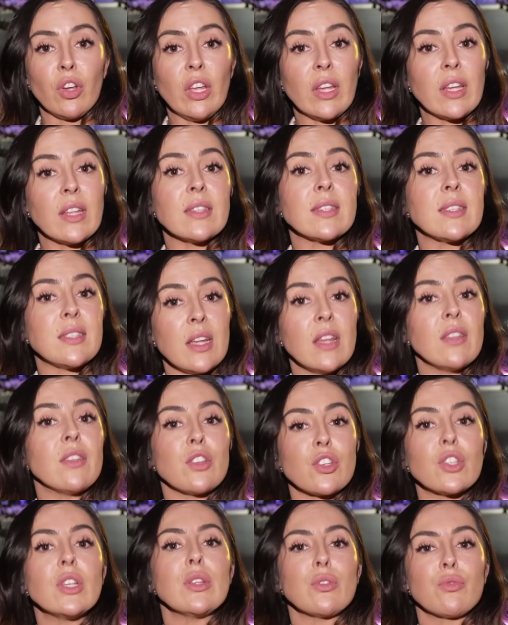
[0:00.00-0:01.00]
You can see
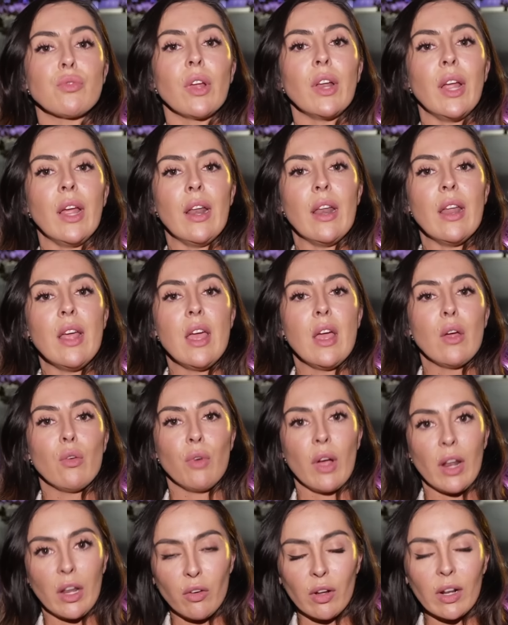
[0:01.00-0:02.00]
that she's running
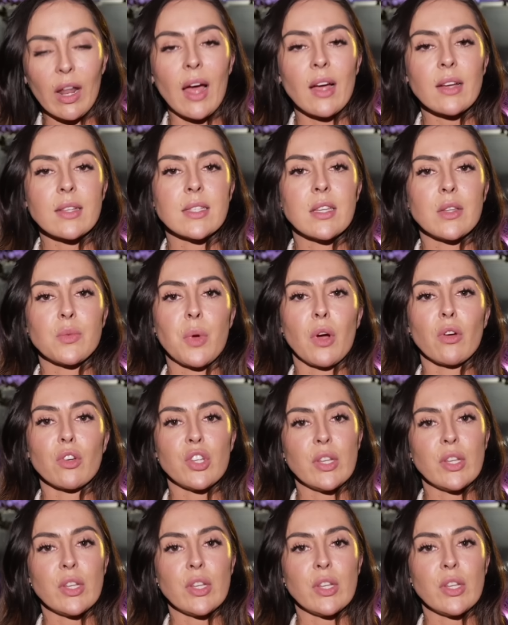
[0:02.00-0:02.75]
really relaxed as well.